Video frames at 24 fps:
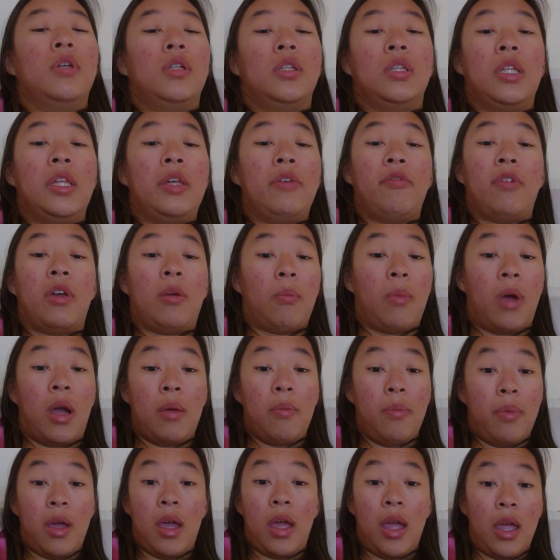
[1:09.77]
be leaving my
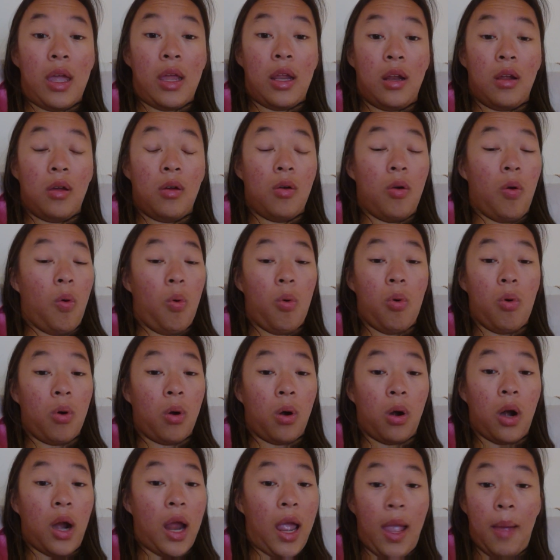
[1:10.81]
bed
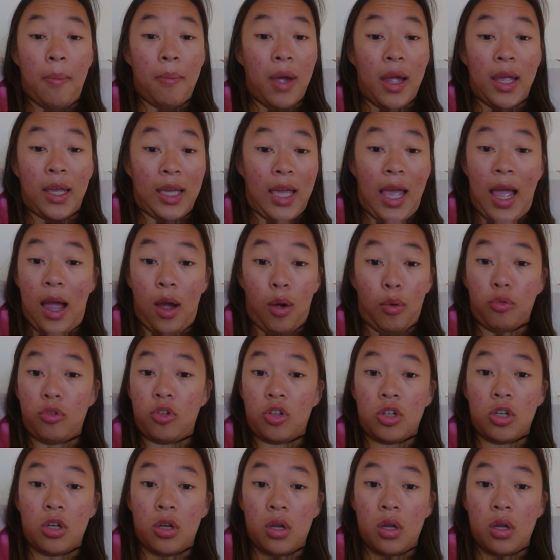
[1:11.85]
or my couch